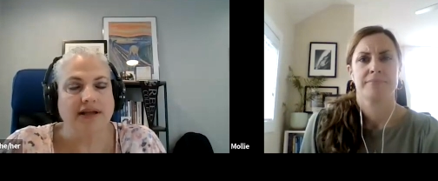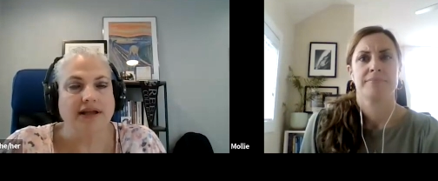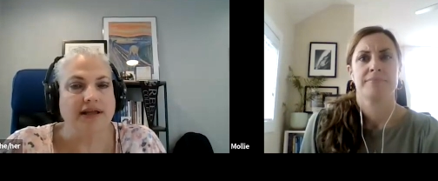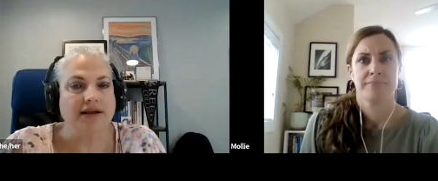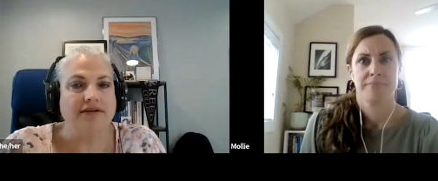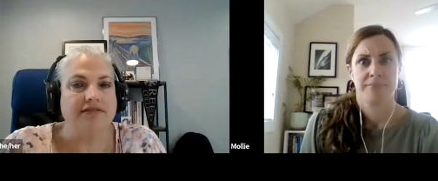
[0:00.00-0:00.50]

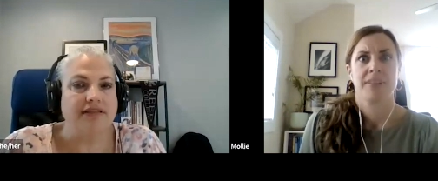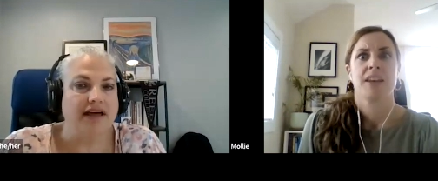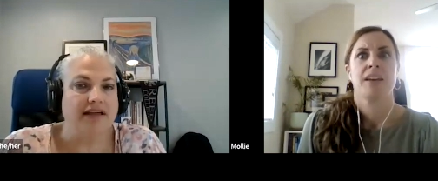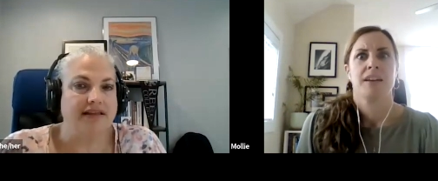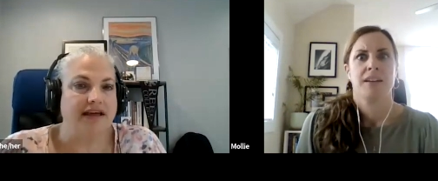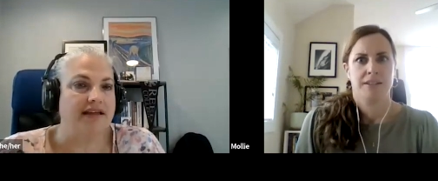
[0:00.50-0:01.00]
Speaker 1: you know,
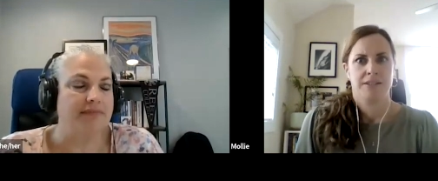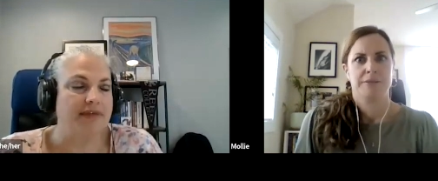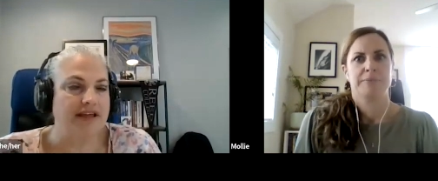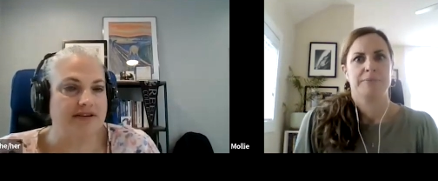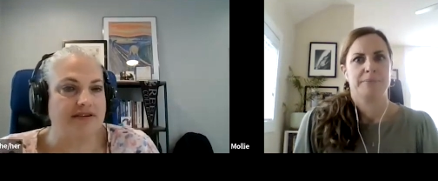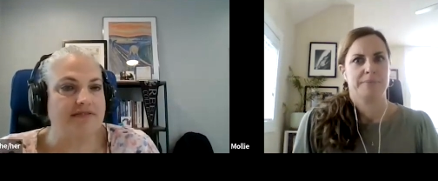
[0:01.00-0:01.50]
that that can
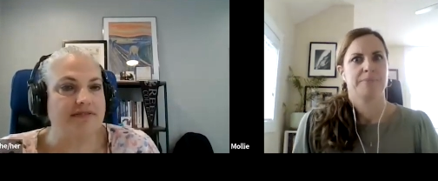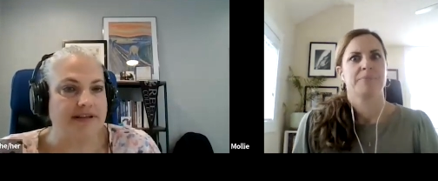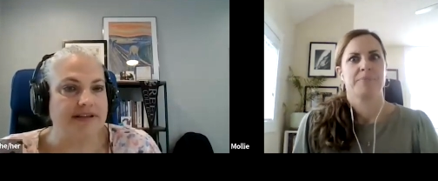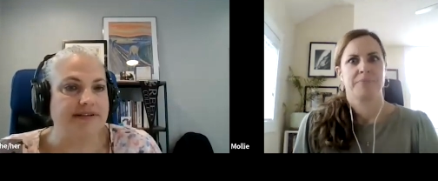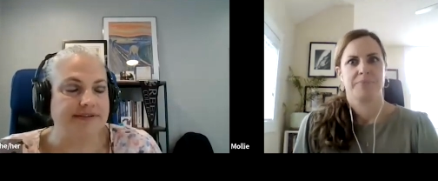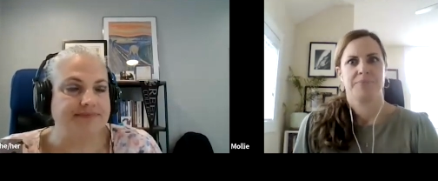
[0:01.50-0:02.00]
make a
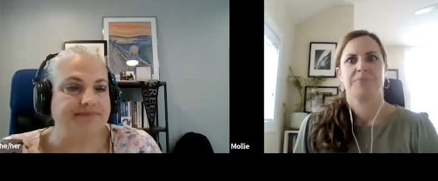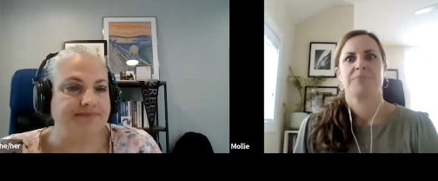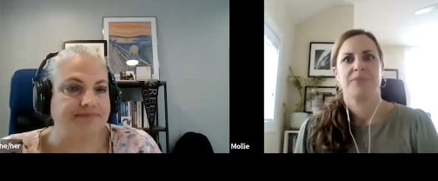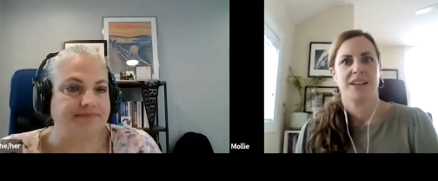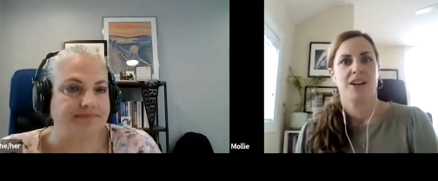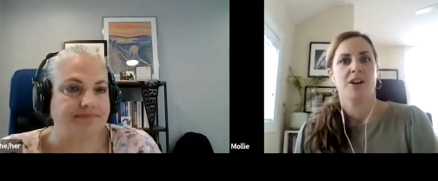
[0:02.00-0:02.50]
difference.
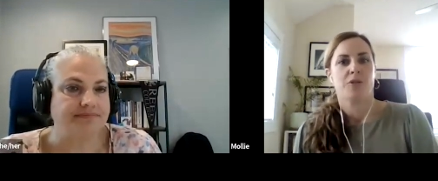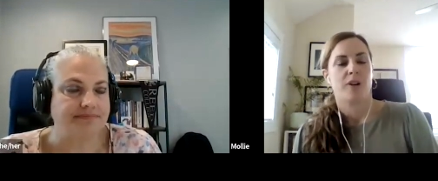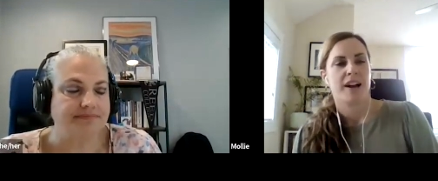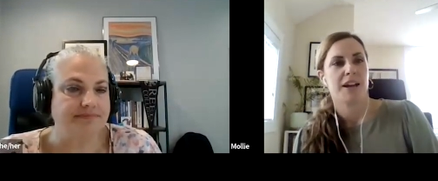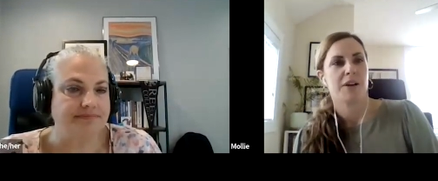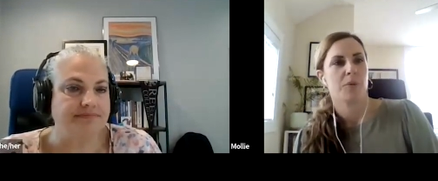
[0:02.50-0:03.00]

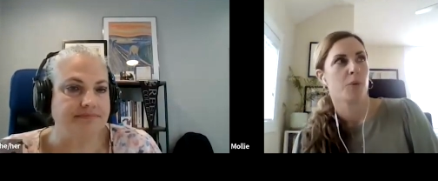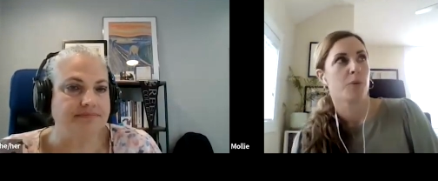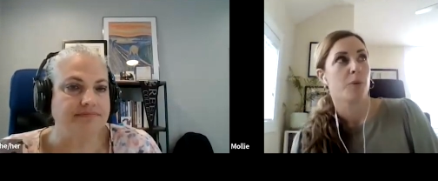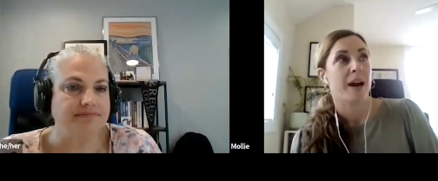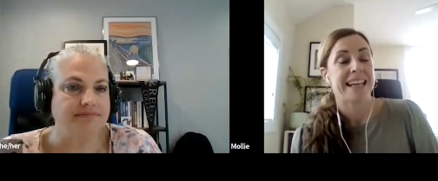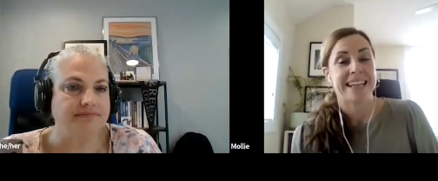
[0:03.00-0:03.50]
Speaker 2: Right. Well,
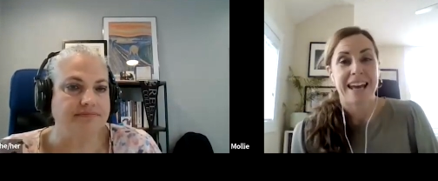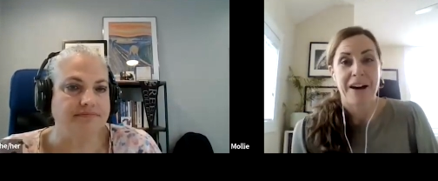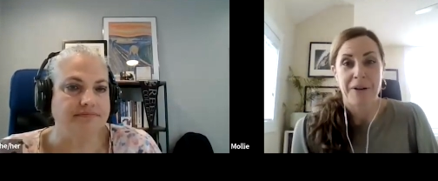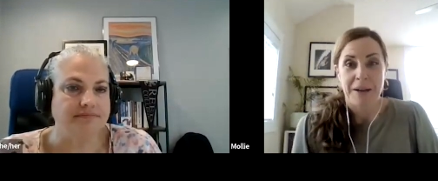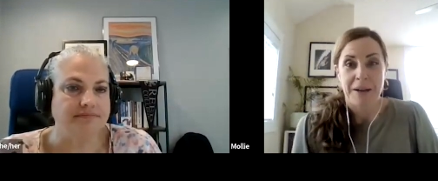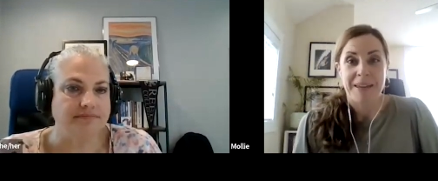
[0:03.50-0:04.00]
right
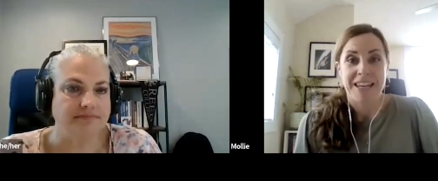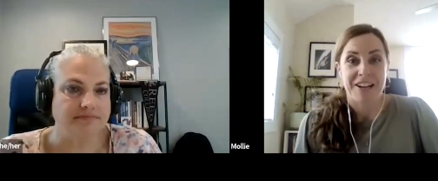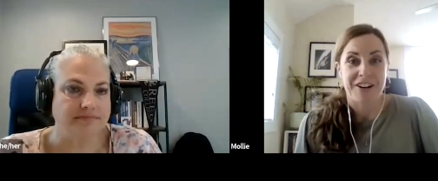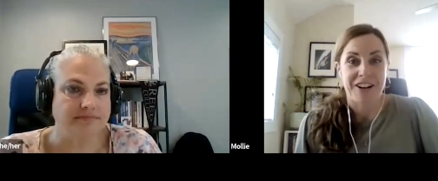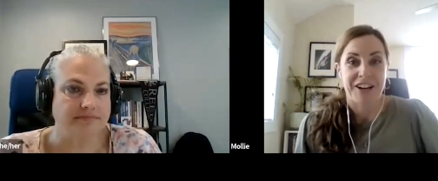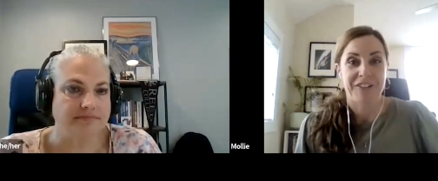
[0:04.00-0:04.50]
now, what I'm
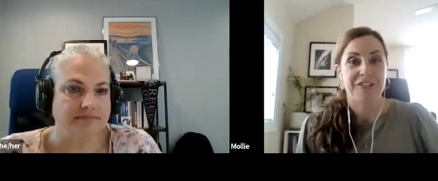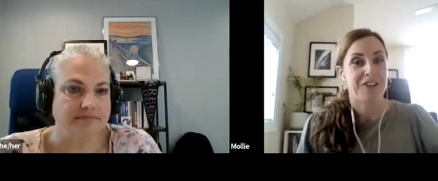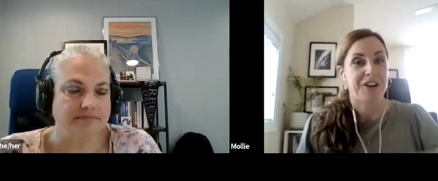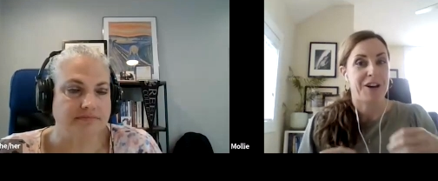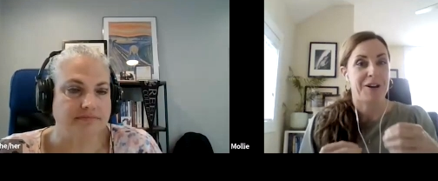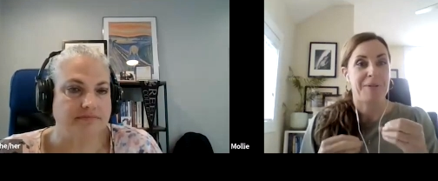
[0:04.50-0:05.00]
hearing
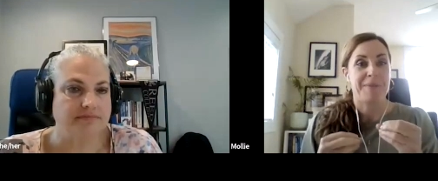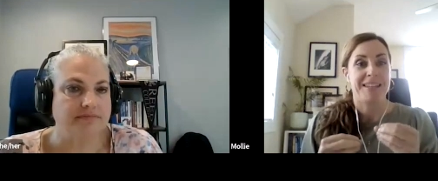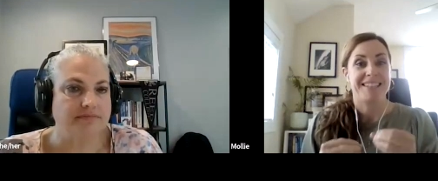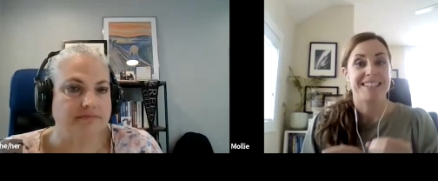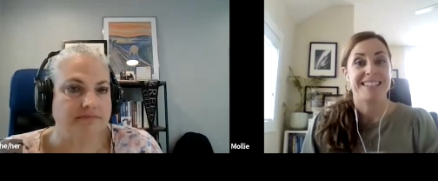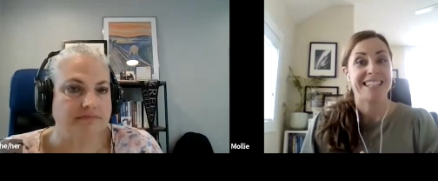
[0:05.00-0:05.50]
from
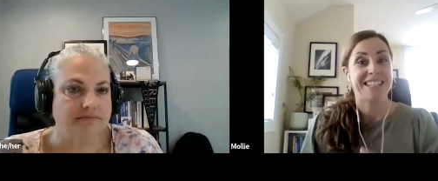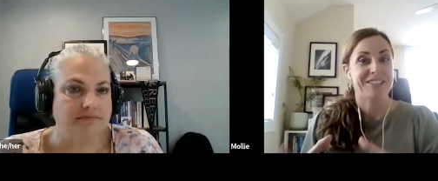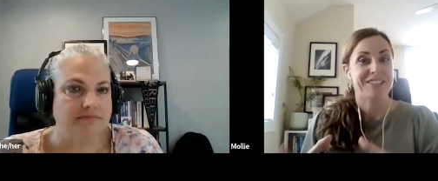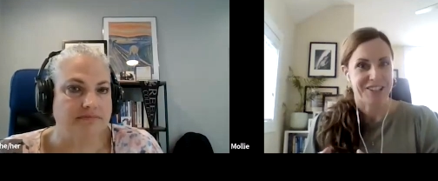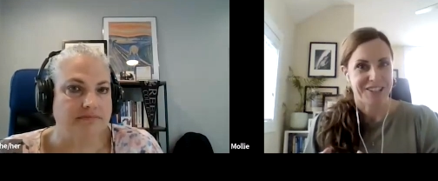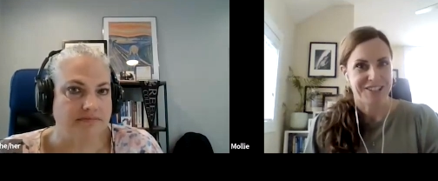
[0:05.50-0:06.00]

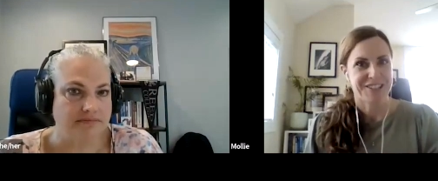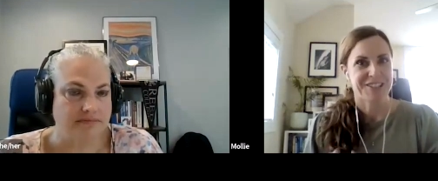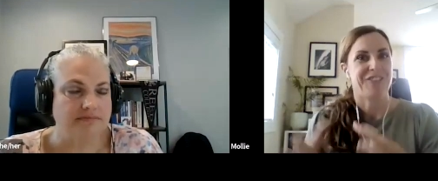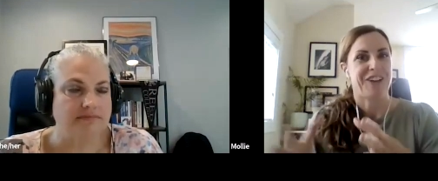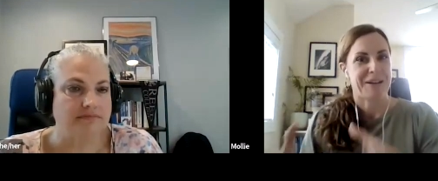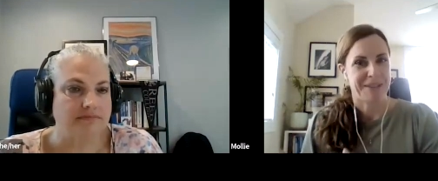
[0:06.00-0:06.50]
seniors,
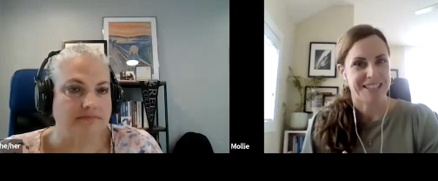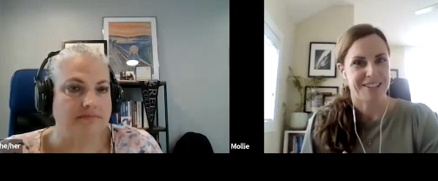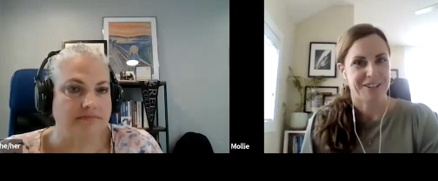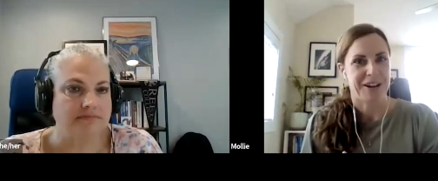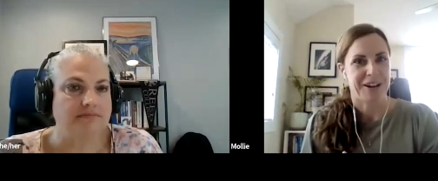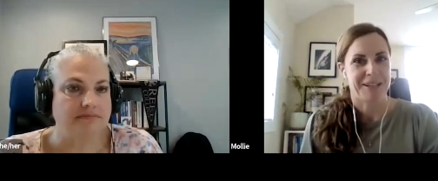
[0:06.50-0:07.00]
families that
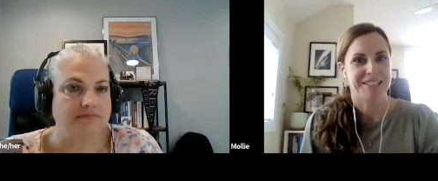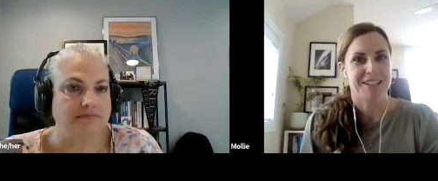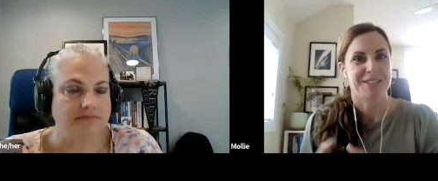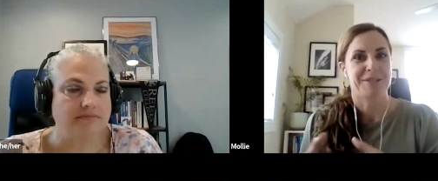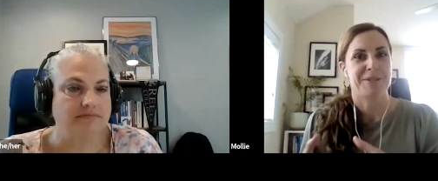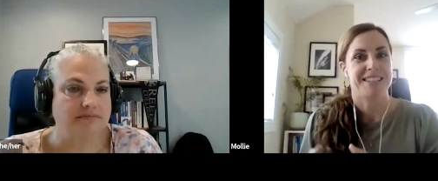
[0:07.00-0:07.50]
are coming to
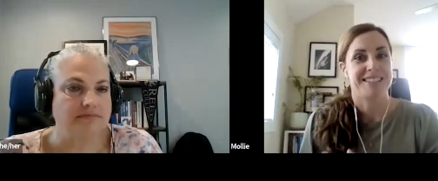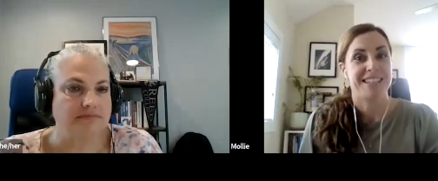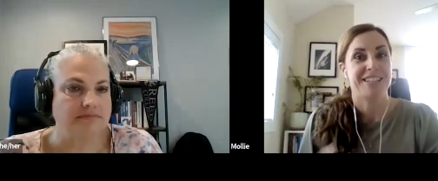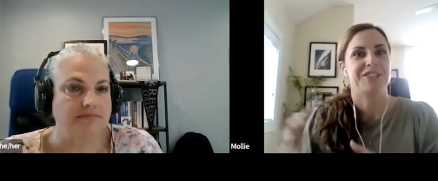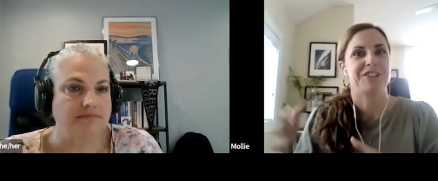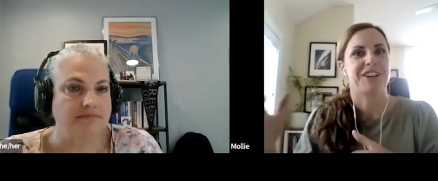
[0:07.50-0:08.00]
us with a
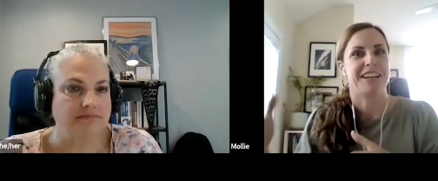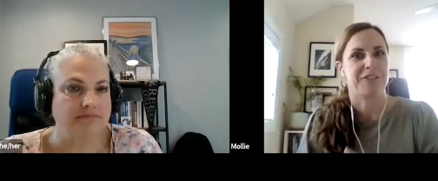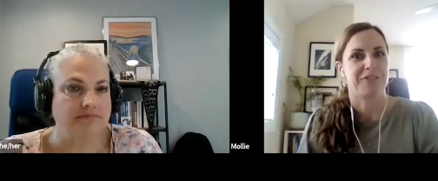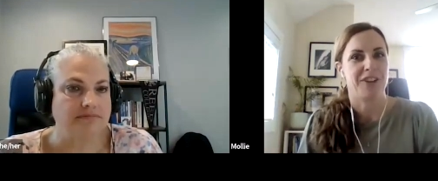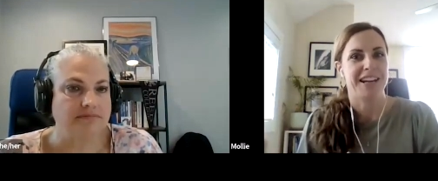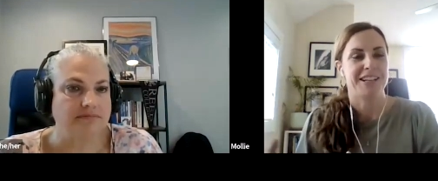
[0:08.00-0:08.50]
senior
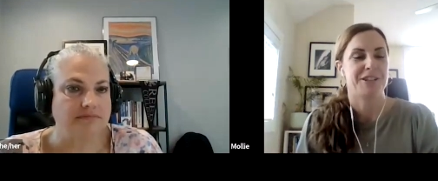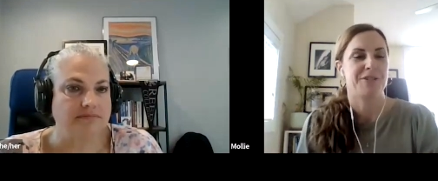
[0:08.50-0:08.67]
getting ready